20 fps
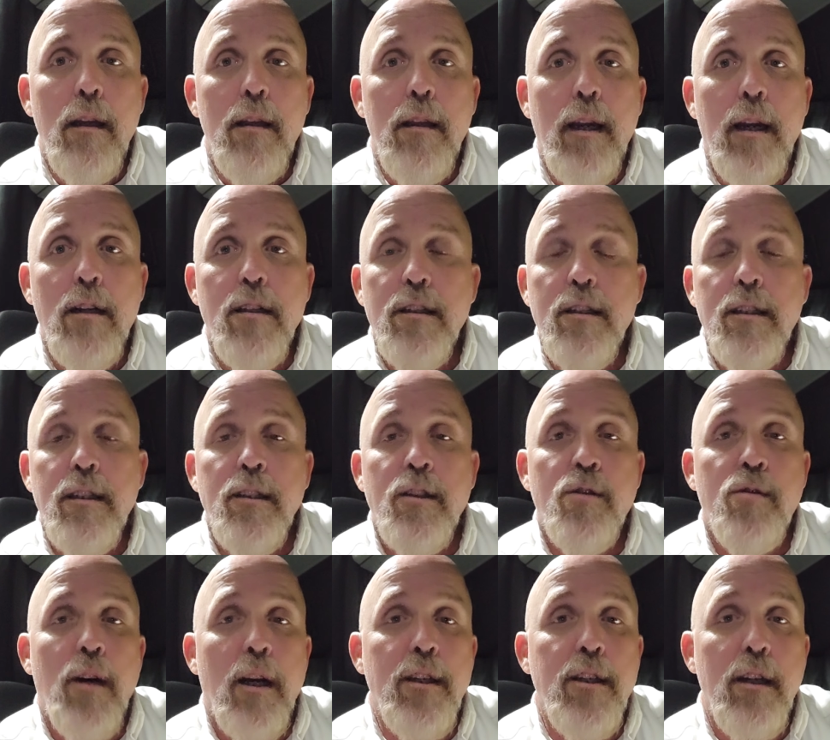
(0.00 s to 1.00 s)
There's
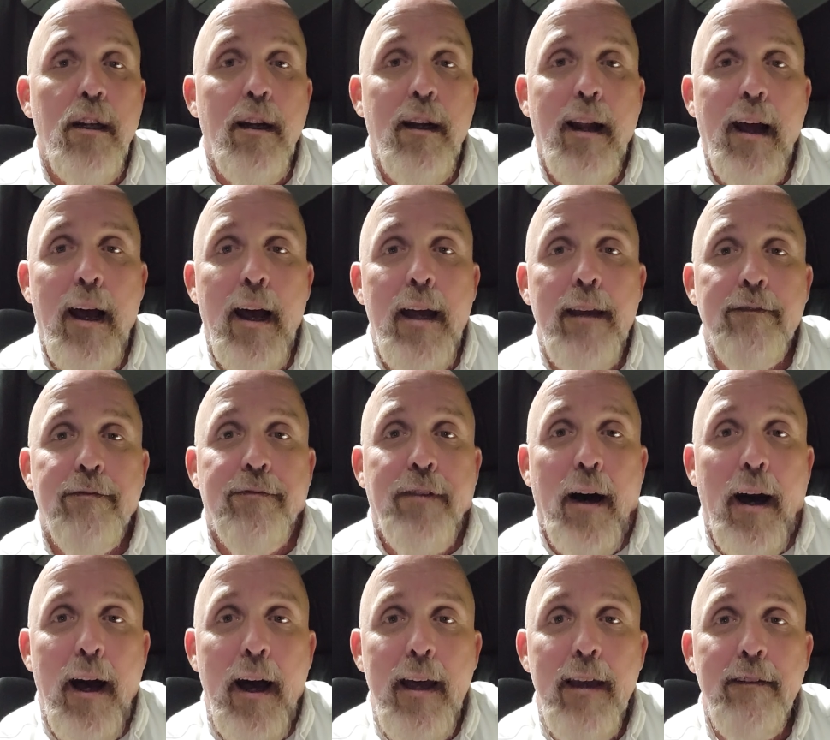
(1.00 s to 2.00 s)
construction on
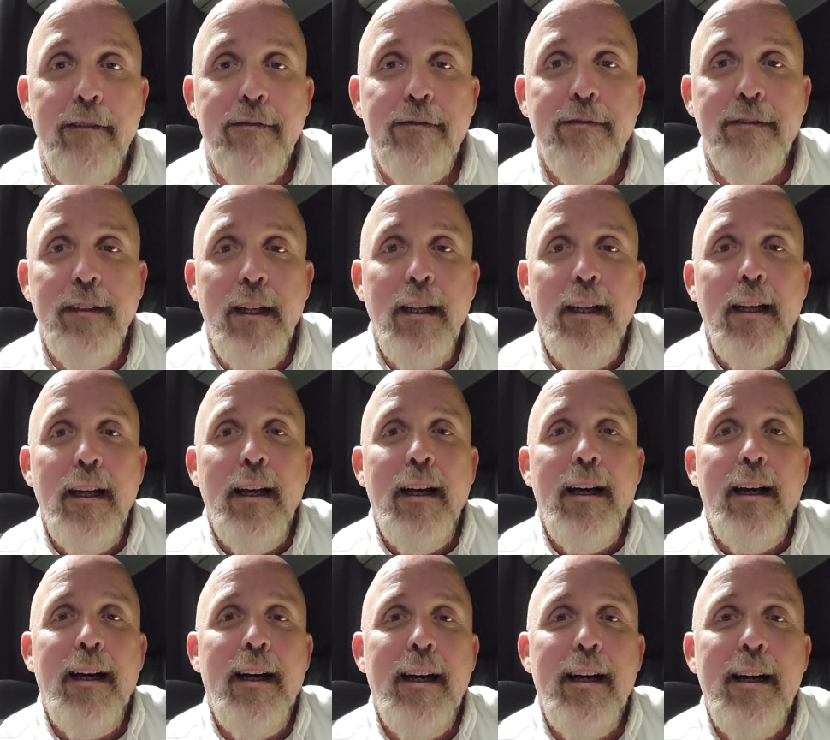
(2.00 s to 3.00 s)

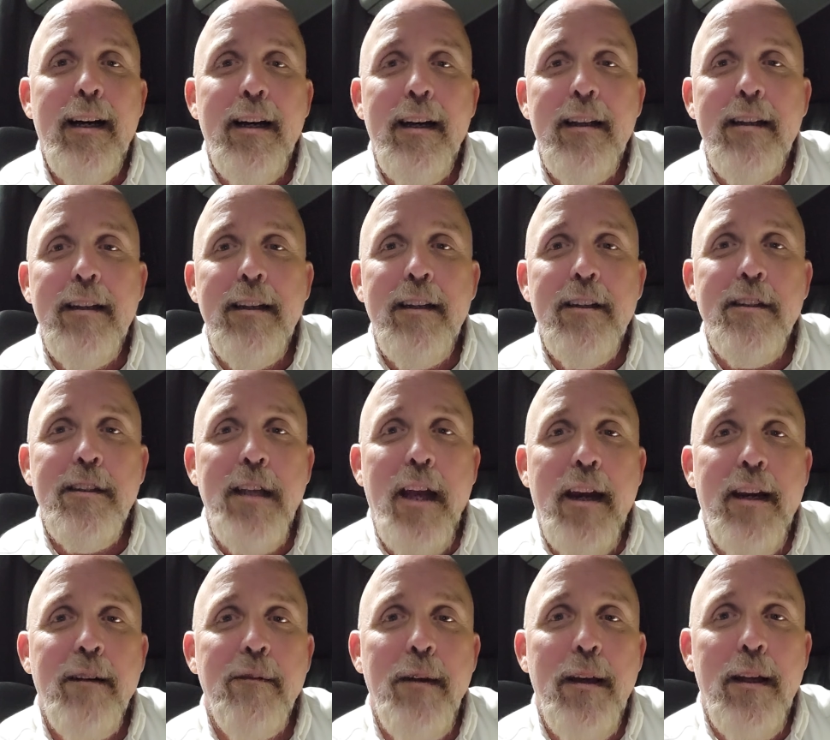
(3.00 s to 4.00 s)
I-5 near
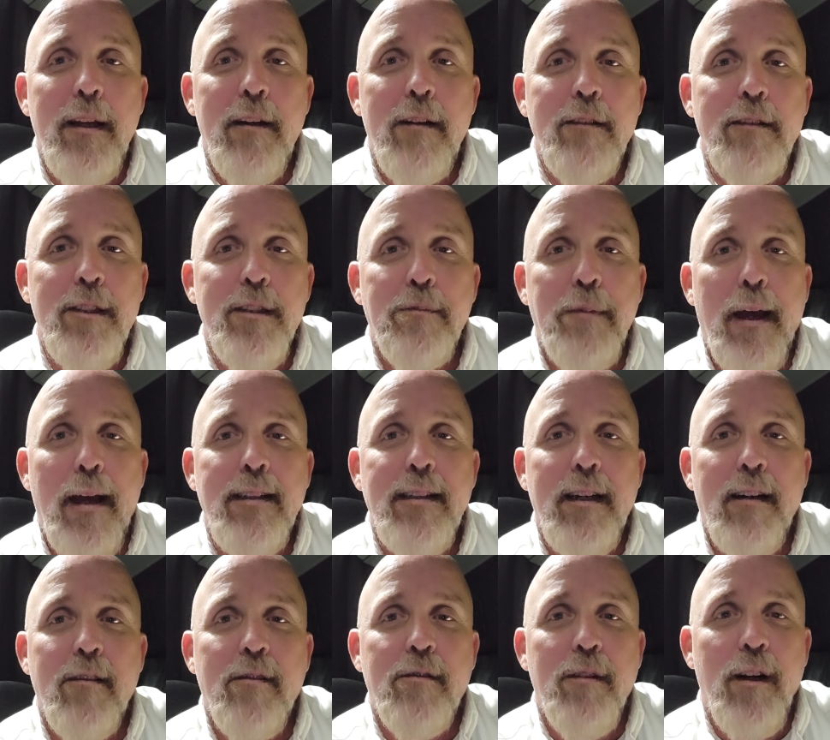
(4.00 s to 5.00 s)
Sacramento, just past
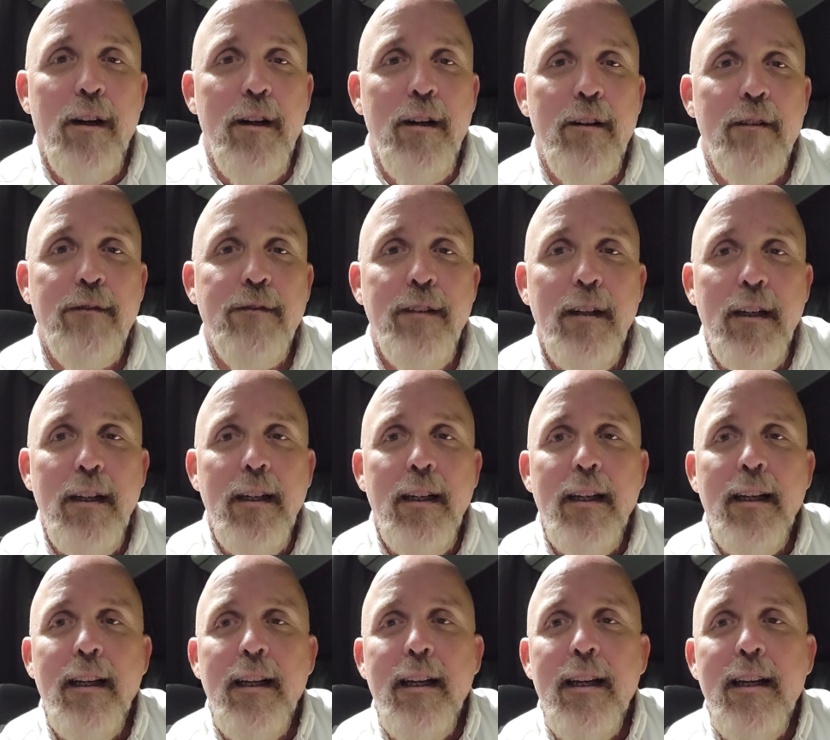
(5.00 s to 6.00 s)
Elk Grove.
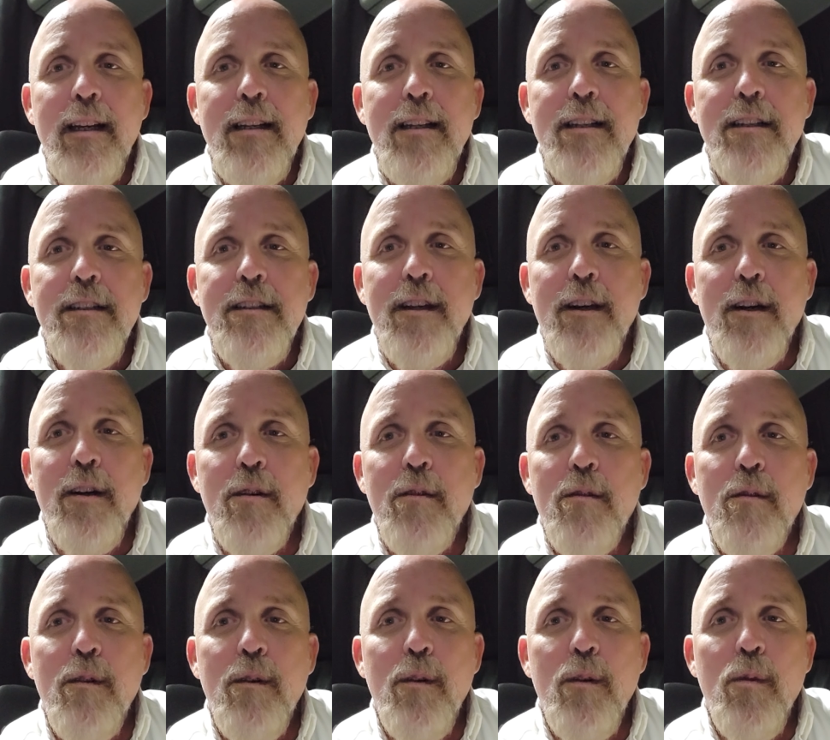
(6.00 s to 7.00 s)
So
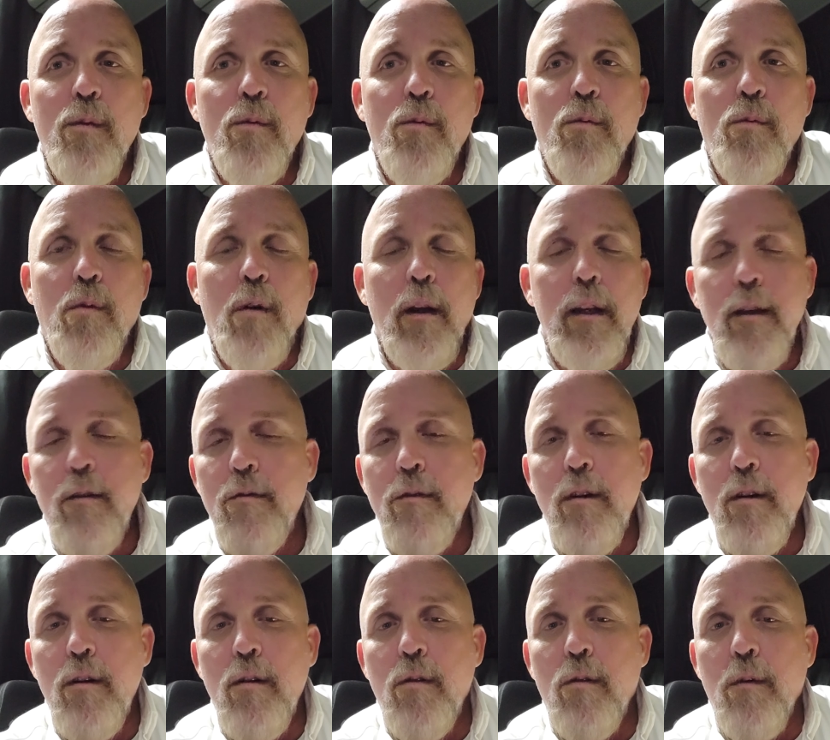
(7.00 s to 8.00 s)
what do you
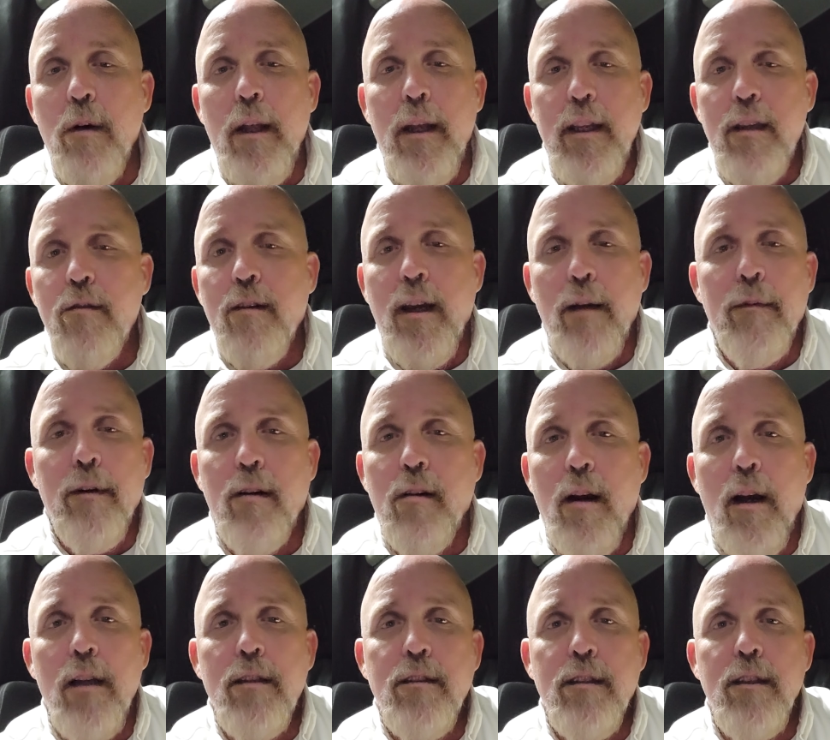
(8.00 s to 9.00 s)
do when you come
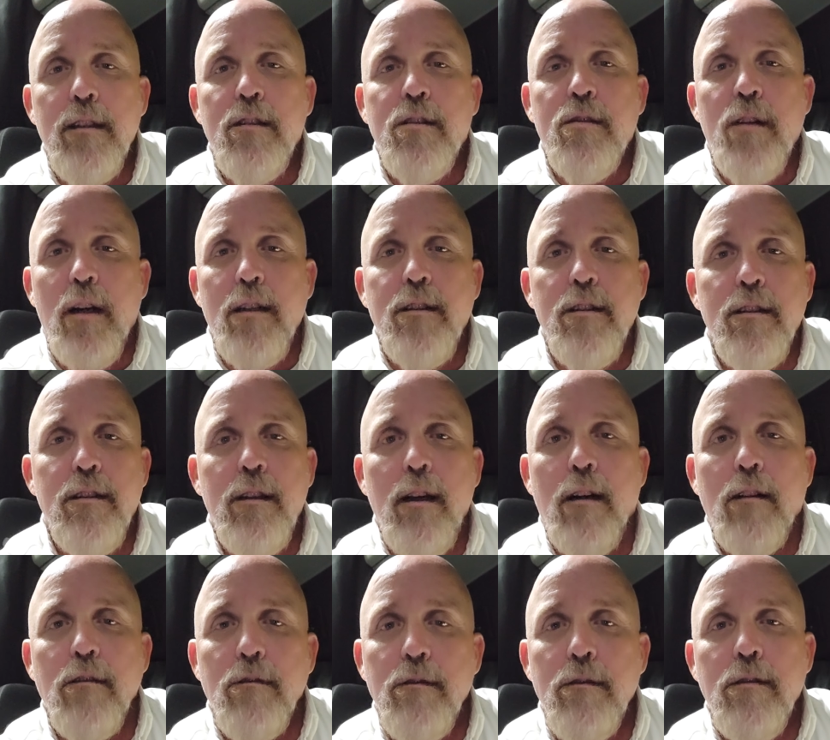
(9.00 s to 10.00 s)
across construction
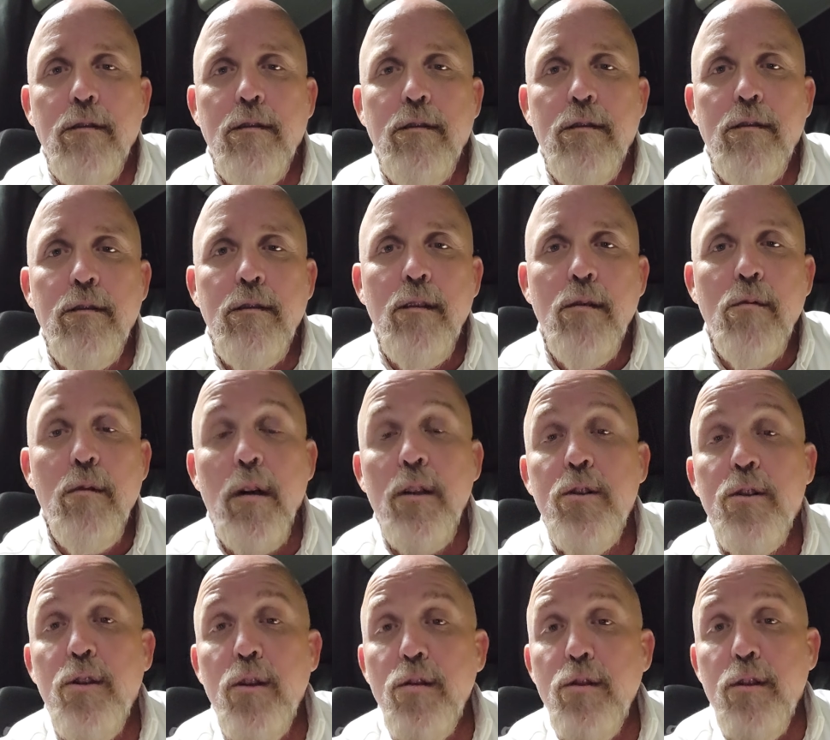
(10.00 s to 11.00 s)
zones? What
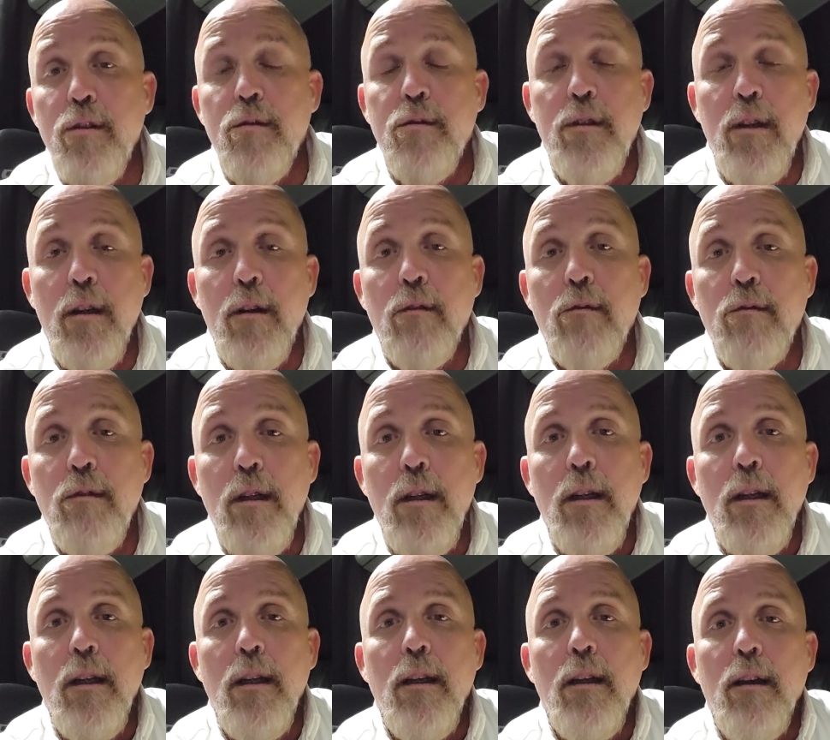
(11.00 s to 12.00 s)
should you do
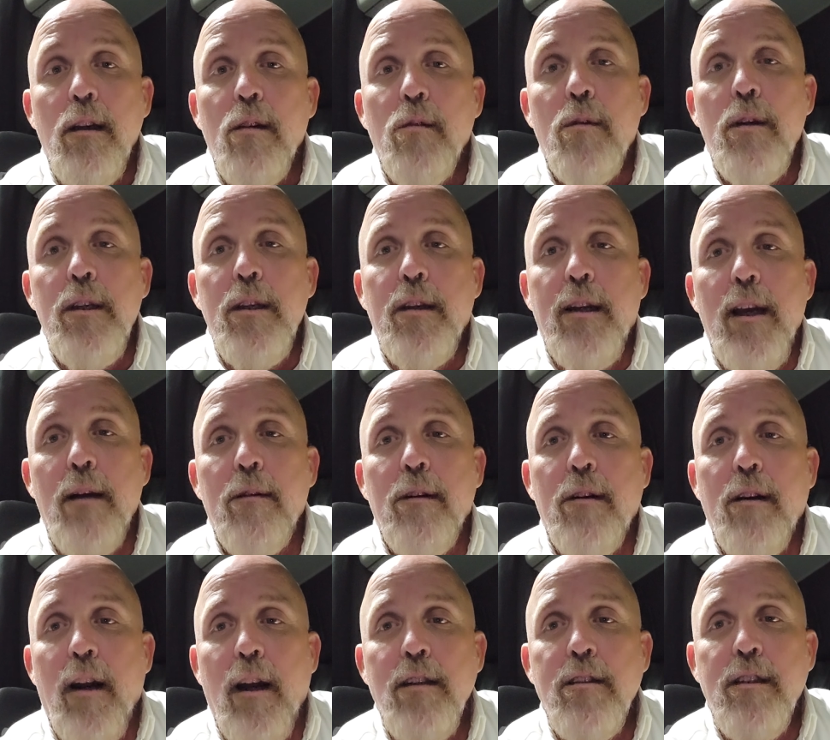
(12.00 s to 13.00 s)
when you come
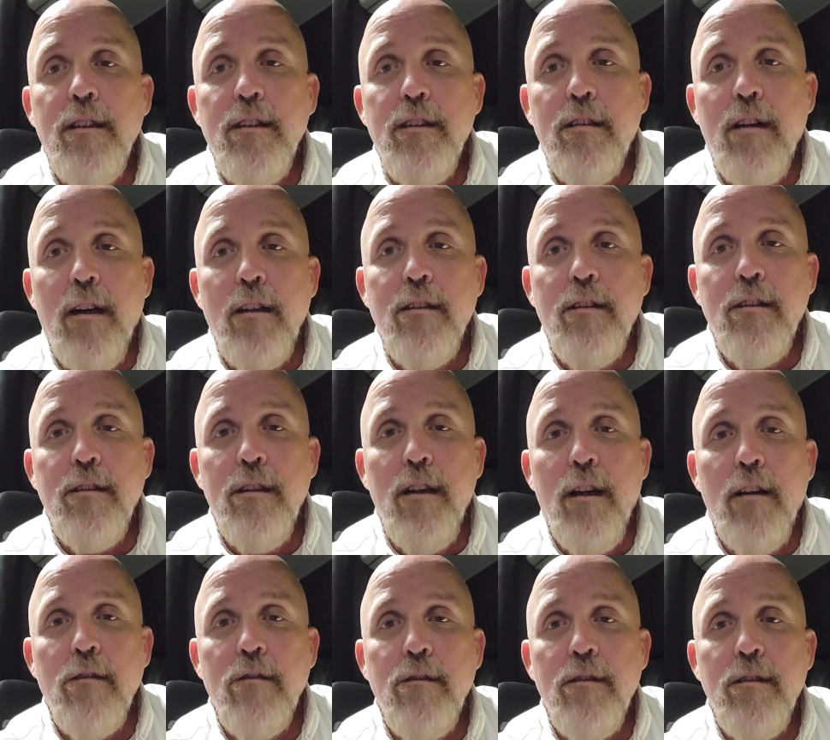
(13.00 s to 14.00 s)
across construction
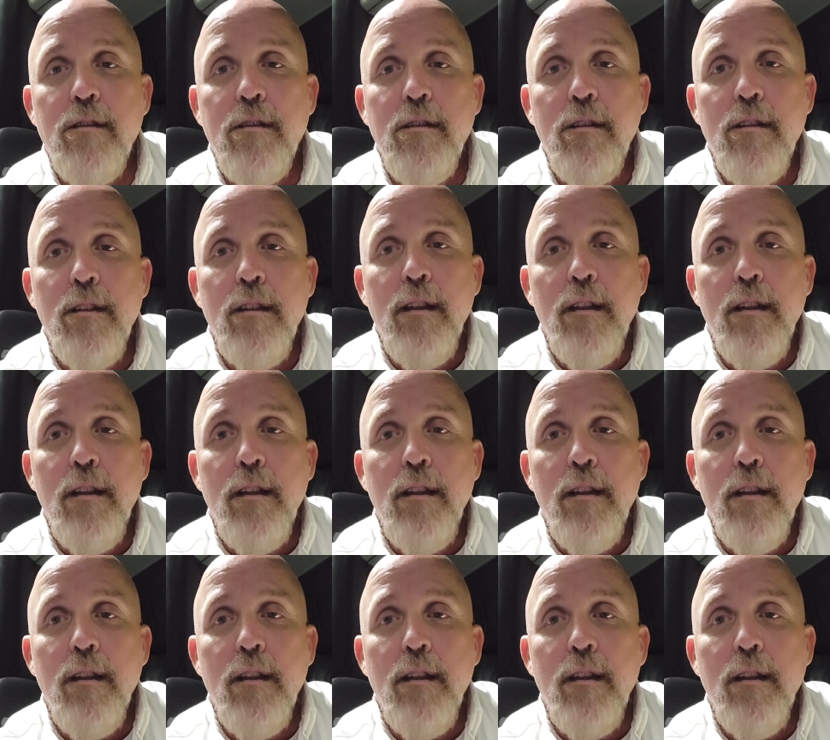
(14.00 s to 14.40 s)
zones?